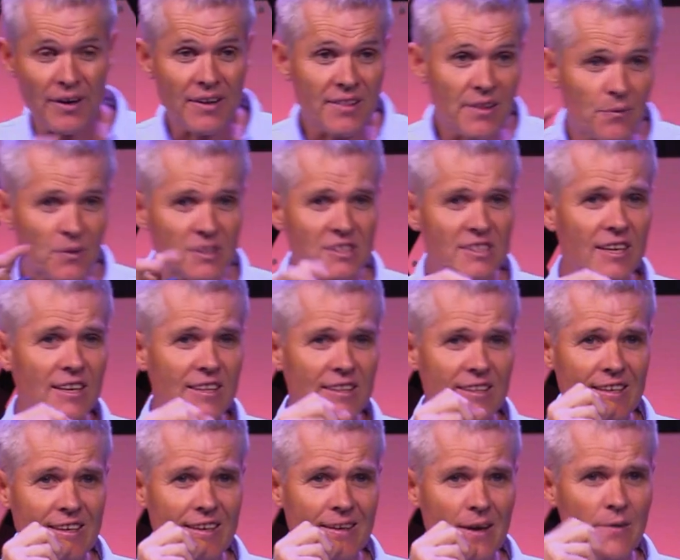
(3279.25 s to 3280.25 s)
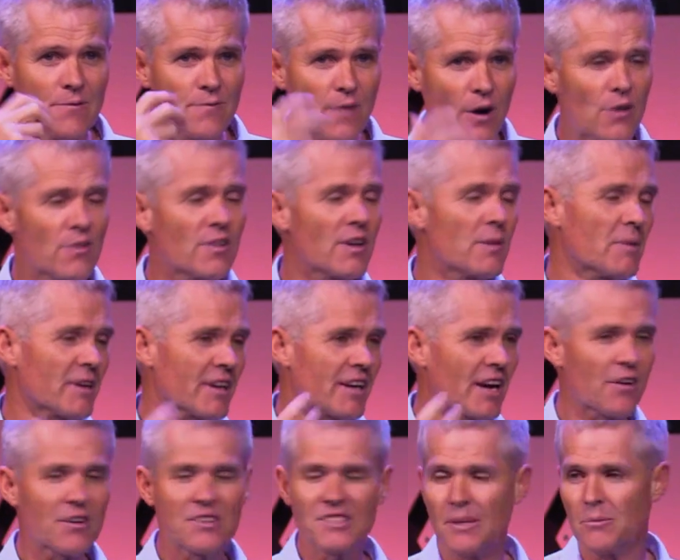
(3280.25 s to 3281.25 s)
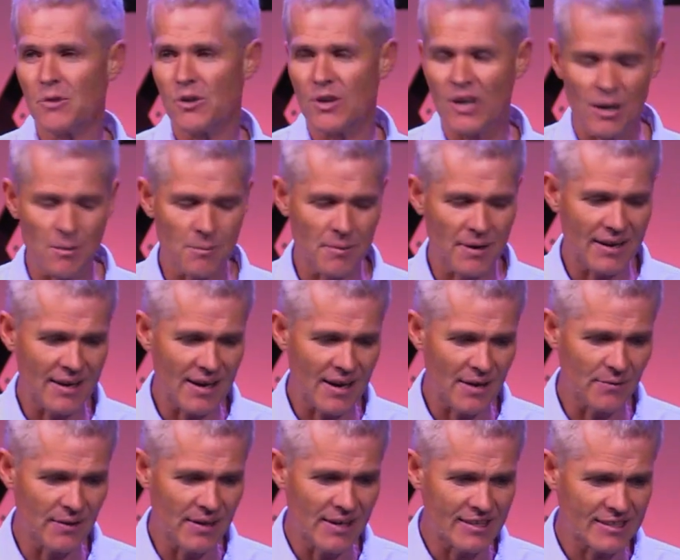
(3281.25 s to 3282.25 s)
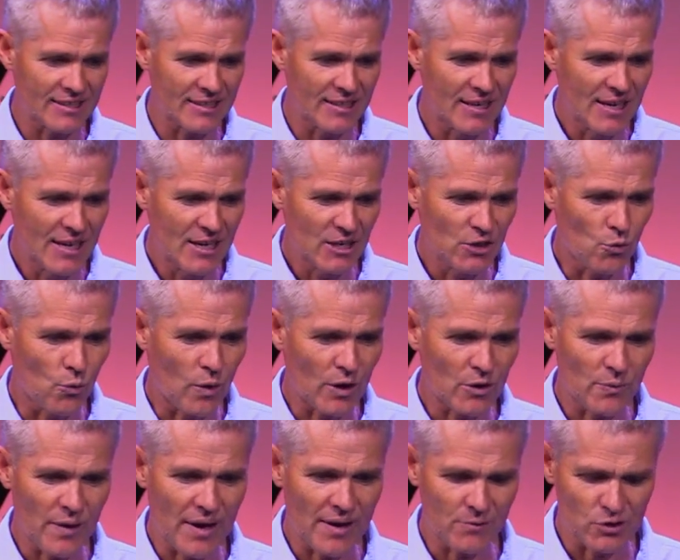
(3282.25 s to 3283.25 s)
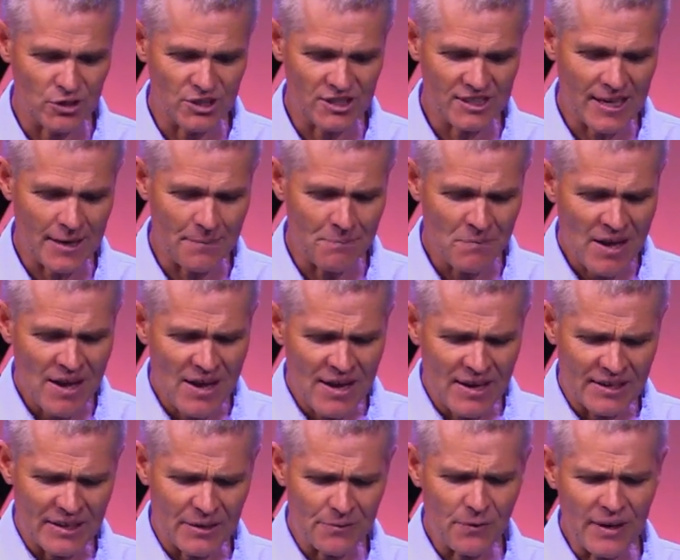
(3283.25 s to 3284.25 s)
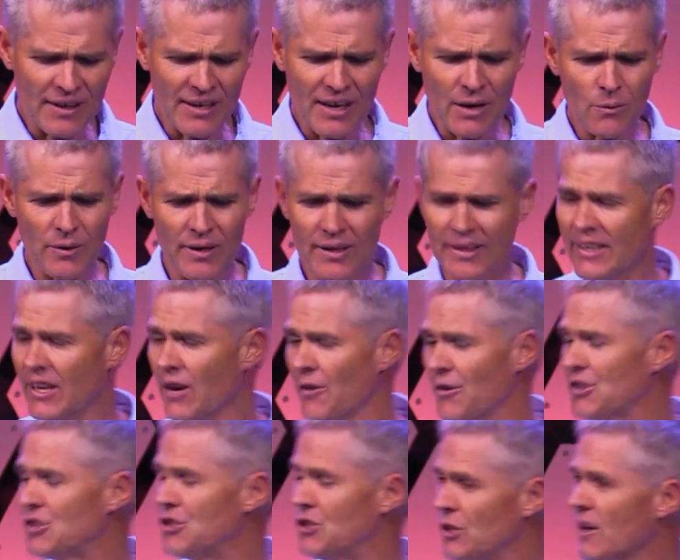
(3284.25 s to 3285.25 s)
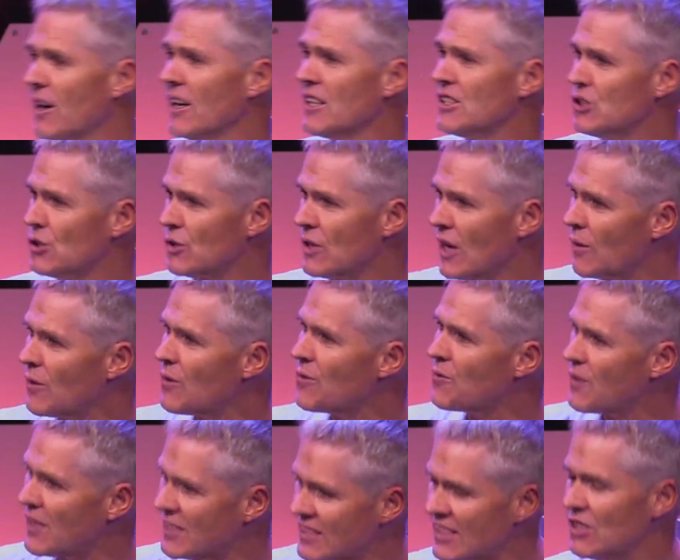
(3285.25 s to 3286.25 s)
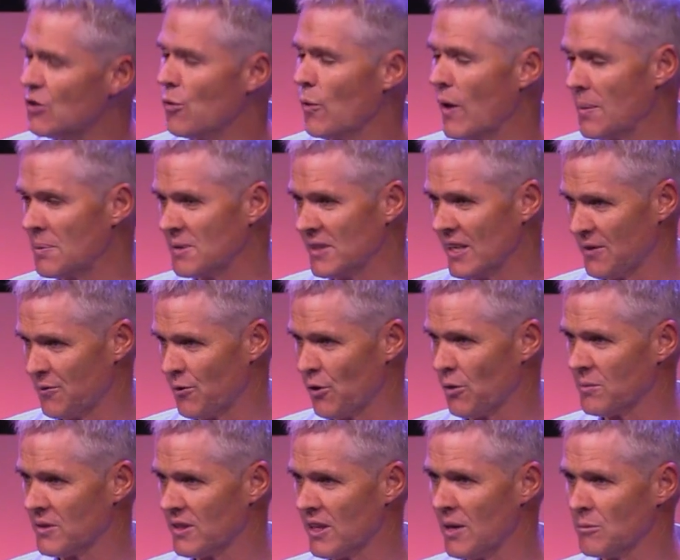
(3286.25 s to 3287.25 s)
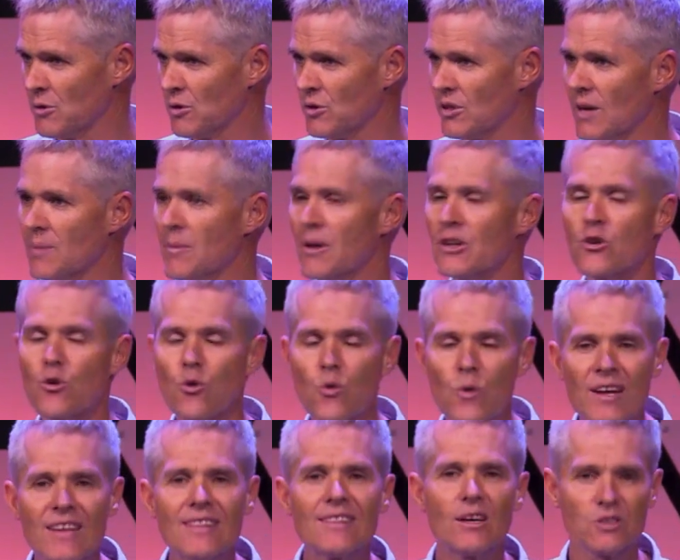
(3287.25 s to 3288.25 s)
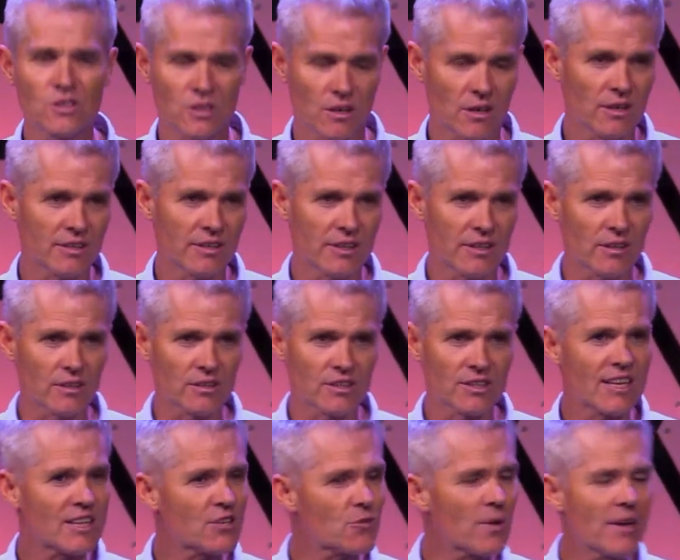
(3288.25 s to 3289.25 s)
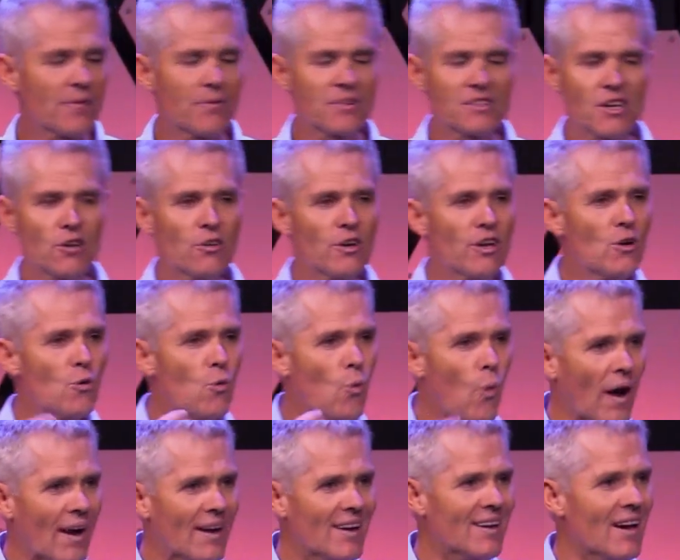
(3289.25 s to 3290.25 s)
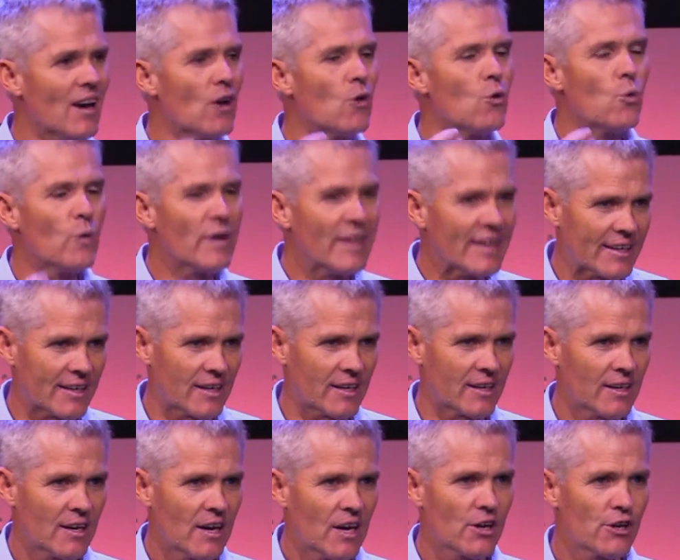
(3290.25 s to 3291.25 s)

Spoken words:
we're in the vicinity, phone them, encourage them to come and have a listen to what we have to say. And then finally, I want to encourage you guys to go and visit the website from time to time and read those articles. Literally, if it's only one a week.